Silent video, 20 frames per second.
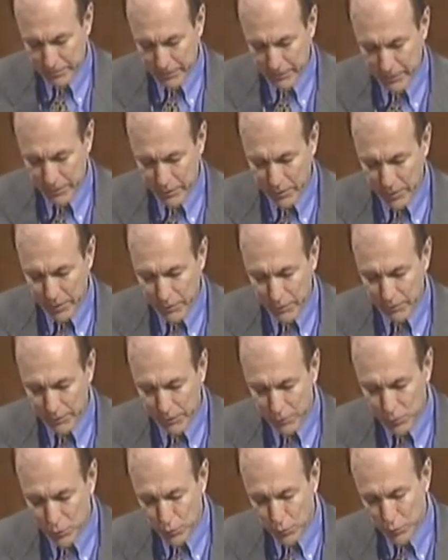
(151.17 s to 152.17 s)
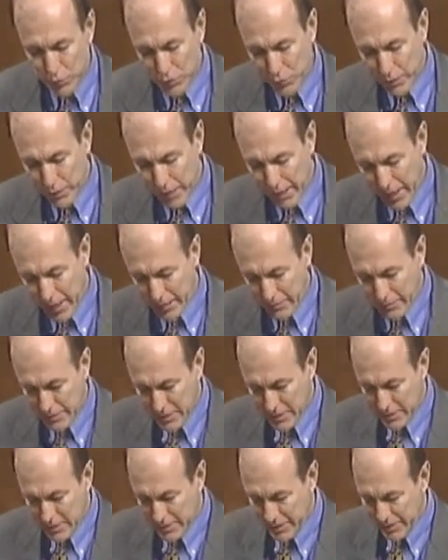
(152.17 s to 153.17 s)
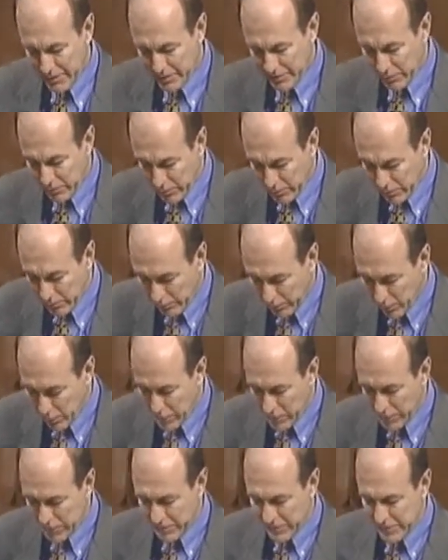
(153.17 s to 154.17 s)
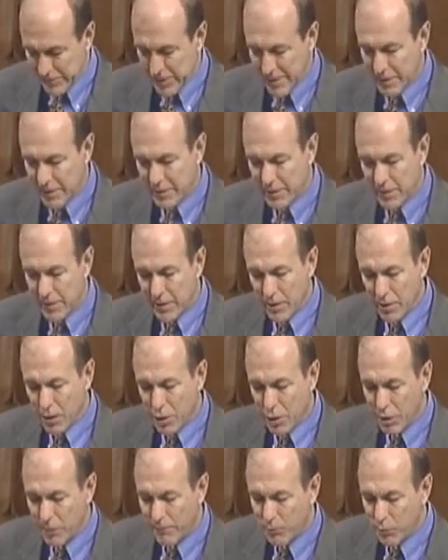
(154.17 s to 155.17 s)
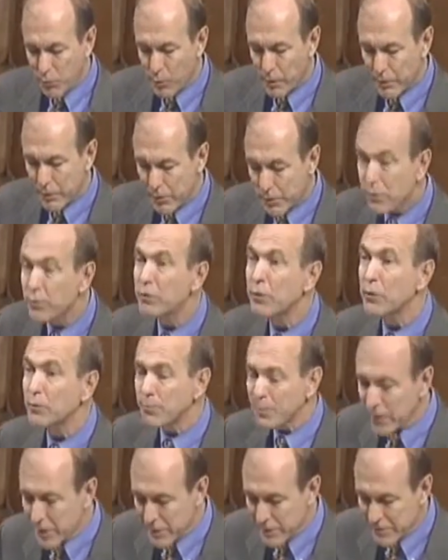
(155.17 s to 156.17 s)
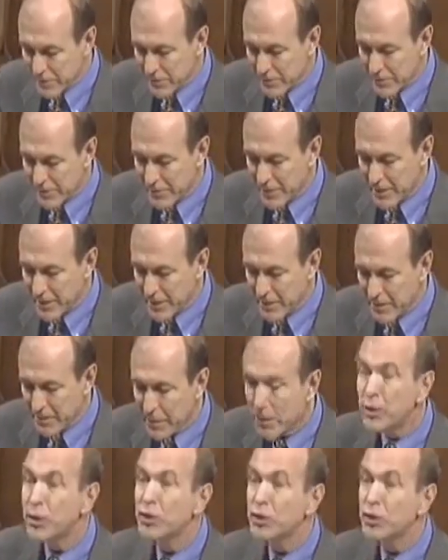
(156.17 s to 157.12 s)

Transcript: Now, he refused to enact necessary laws, they said. Harmful ones took their places, they said.